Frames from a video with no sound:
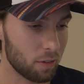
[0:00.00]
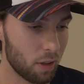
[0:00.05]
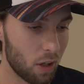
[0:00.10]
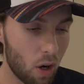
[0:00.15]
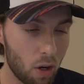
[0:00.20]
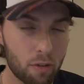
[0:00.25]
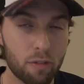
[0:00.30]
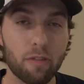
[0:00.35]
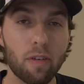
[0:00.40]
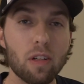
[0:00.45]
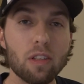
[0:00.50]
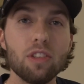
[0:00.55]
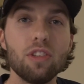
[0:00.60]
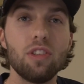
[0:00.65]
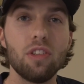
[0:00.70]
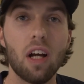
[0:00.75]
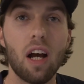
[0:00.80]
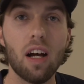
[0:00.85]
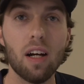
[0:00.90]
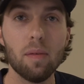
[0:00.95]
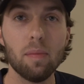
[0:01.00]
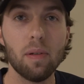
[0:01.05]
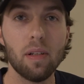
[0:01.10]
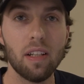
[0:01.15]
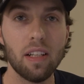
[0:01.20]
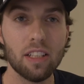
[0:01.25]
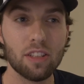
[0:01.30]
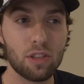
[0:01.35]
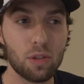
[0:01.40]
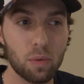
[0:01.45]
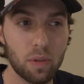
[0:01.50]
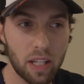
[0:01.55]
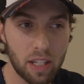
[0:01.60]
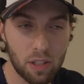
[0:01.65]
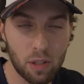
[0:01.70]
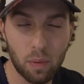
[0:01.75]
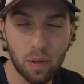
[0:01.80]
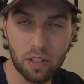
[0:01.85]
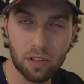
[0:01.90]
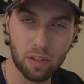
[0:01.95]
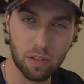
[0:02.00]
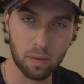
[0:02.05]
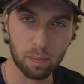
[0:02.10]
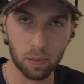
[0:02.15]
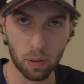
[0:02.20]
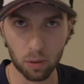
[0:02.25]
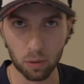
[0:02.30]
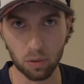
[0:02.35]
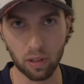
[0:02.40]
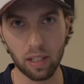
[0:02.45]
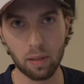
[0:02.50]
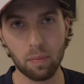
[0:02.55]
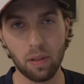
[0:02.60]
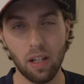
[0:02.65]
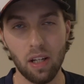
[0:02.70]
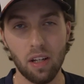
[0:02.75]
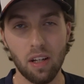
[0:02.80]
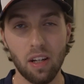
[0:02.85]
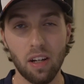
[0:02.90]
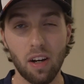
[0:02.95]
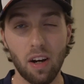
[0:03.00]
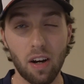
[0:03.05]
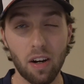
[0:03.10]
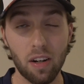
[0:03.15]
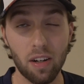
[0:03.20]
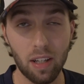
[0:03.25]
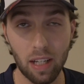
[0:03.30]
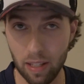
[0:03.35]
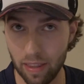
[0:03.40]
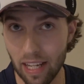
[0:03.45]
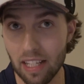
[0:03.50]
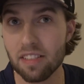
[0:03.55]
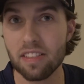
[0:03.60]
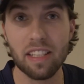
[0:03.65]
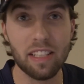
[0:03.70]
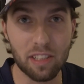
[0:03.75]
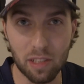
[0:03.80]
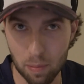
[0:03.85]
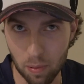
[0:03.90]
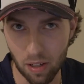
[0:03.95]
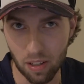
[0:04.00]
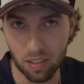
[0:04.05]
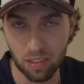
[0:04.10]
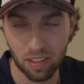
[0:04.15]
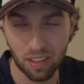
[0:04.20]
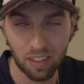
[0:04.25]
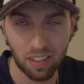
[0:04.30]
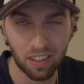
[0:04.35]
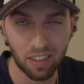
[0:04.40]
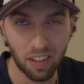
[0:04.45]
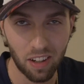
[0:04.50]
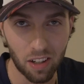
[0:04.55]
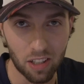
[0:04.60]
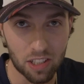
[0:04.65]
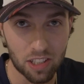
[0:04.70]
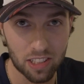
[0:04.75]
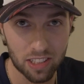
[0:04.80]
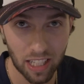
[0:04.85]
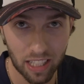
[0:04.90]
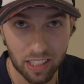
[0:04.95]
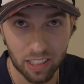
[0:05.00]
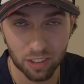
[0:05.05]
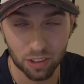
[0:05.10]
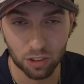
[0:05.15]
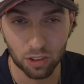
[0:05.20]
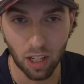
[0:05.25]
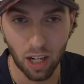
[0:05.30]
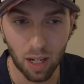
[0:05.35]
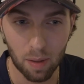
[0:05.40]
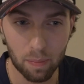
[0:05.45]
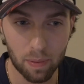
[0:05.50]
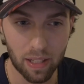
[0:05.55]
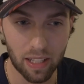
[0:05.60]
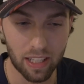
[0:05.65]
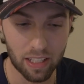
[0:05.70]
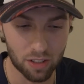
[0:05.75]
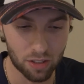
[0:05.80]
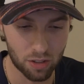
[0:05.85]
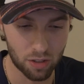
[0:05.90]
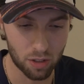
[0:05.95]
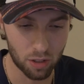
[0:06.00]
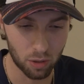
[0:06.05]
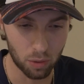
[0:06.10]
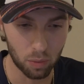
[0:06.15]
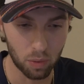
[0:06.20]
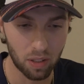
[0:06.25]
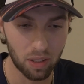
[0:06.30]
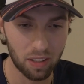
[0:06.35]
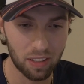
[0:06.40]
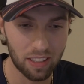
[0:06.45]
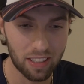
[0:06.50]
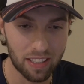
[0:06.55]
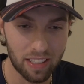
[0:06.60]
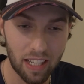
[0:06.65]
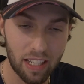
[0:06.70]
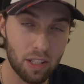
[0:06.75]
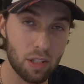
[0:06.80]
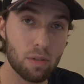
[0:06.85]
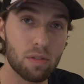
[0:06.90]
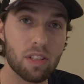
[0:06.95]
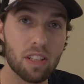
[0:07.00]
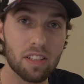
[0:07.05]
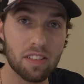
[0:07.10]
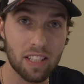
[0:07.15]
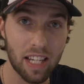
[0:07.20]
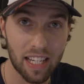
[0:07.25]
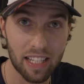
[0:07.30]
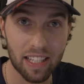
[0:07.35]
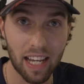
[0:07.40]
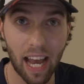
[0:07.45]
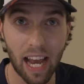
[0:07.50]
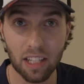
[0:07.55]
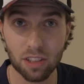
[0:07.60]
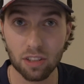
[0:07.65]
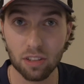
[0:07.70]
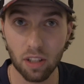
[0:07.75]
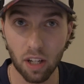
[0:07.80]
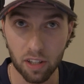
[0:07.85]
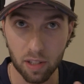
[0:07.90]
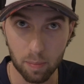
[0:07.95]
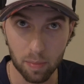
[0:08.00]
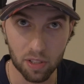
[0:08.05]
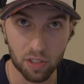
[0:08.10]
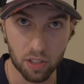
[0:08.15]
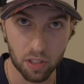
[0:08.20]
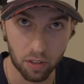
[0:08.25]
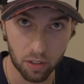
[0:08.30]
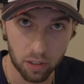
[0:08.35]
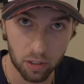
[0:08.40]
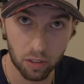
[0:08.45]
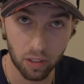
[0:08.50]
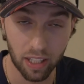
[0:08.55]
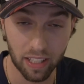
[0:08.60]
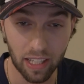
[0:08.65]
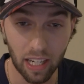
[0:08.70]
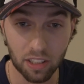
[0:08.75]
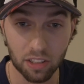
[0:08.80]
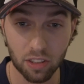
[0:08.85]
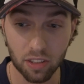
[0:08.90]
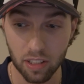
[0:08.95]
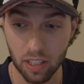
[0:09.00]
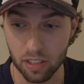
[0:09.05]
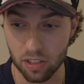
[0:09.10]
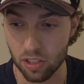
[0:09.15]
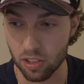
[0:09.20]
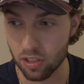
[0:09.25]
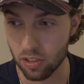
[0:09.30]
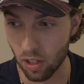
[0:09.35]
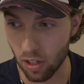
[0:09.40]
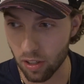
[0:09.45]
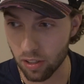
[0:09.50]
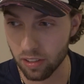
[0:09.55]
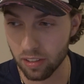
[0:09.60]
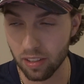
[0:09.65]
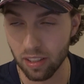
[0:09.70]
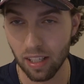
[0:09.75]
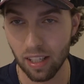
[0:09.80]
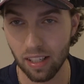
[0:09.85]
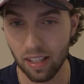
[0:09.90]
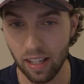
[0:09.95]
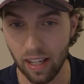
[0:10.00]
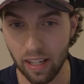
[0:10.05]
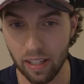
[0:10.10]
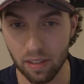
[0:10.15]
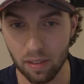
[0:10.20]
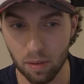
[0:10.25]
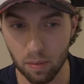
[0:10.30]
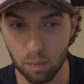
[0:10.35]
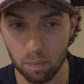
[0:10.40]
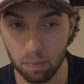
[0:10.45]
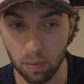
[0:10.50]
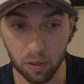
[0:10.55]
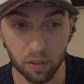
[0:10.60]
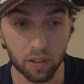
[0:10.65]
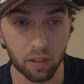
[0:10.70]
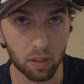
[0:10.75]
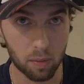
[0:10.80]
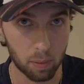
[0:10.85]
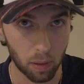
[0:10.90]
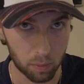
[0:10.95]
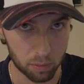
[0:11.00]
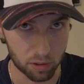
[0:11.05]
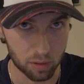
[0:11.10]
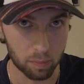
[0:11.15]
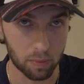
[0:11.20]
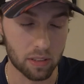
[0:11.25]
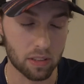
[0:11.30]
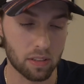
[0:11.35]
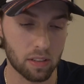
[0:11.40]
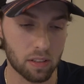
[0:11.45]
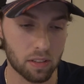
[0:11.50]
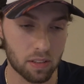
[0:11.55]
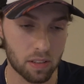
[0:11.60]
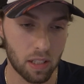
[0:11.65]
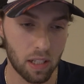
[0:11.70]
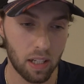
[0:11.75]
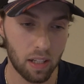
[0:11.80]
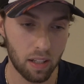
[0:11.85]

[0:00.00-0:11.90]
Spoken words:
our first job is to get you into the program. That's the easy part. Our second job is to get you to take action on the material and actually get started and building your publishing business.